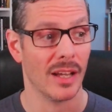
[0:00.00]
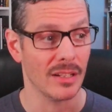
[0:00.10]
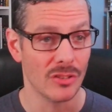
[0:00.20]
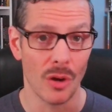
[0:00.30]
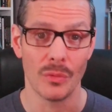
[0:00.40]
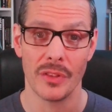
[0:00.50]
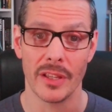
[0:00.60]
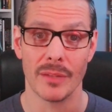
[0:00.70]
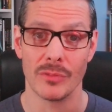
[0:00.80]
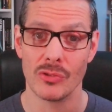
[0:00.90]
I don't
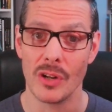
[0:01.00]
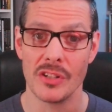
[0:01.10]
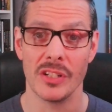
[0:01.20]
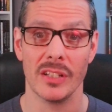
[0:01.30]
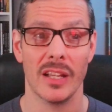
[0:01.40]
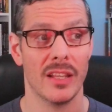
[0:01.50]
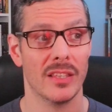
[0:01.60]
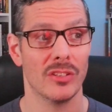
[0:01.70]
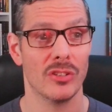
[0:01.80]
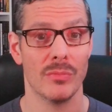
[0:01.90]
think I'm stretching
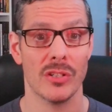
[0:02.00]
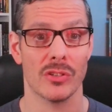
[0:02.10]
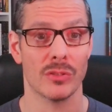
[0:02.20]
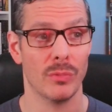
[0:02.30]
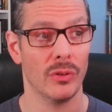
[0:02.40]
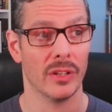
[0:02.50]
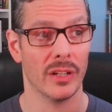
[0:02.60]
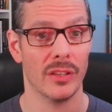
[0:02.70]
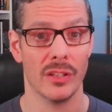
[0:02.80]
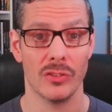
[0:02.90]
anything too much or spoiling
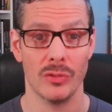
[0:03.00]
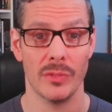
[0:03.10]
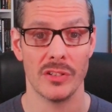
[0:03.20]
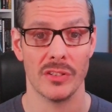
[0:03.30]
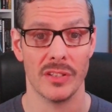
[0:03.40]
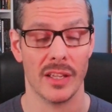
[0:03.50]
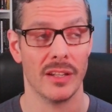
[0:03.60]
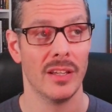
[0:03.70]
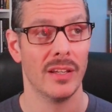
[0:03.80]
anything too much in that